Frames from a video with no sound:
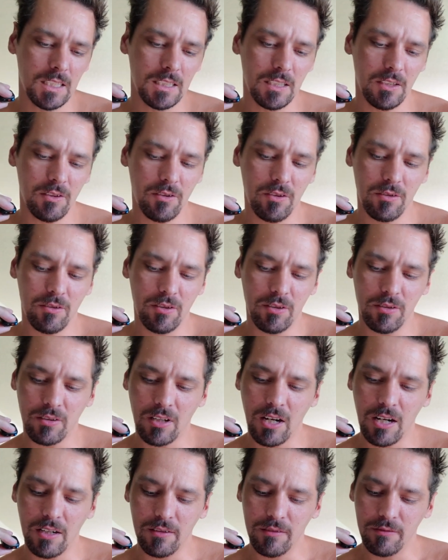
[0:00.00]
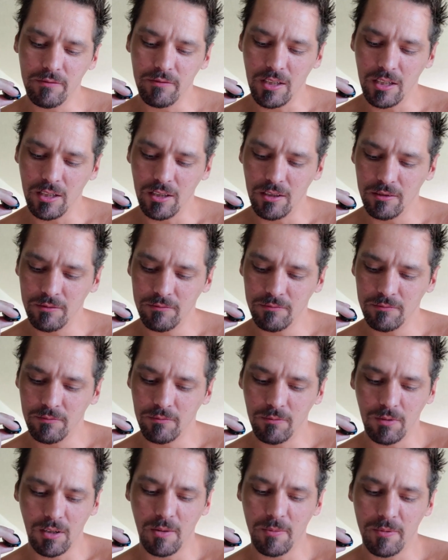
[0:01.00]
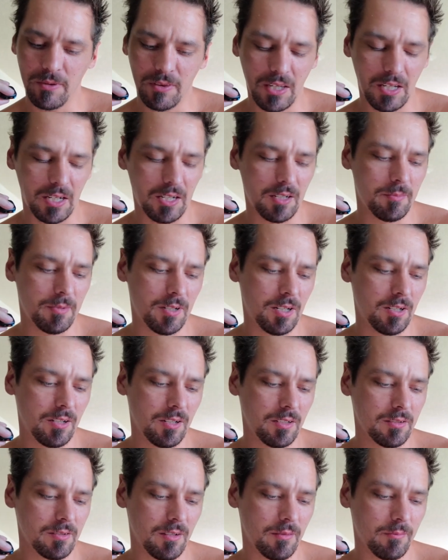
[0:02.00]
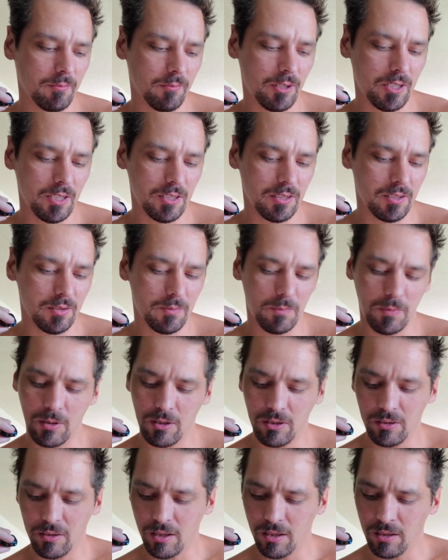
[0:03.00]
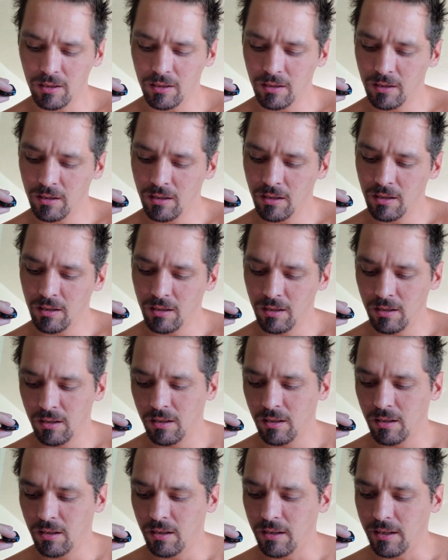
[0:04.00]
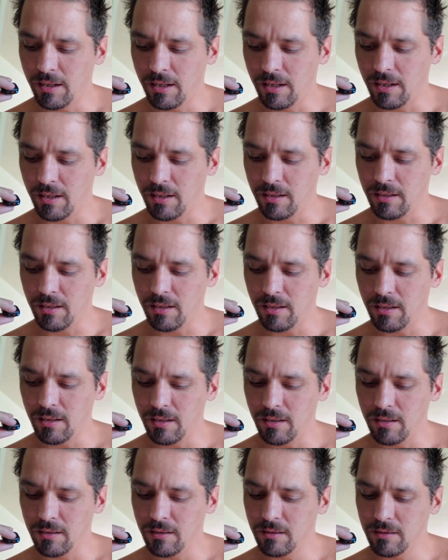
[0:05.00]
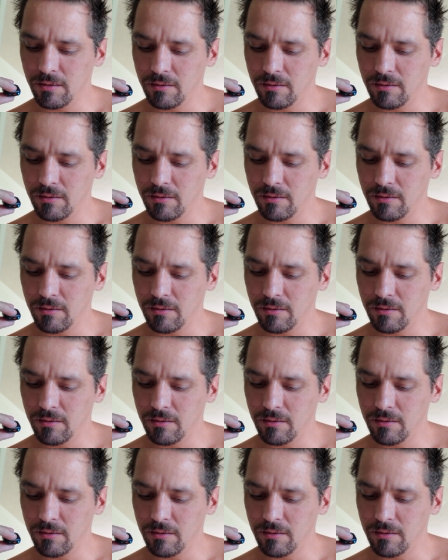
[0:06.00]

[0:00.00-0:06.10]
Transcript: these are just kind of what I've been thinking about as I'm reading this book again, and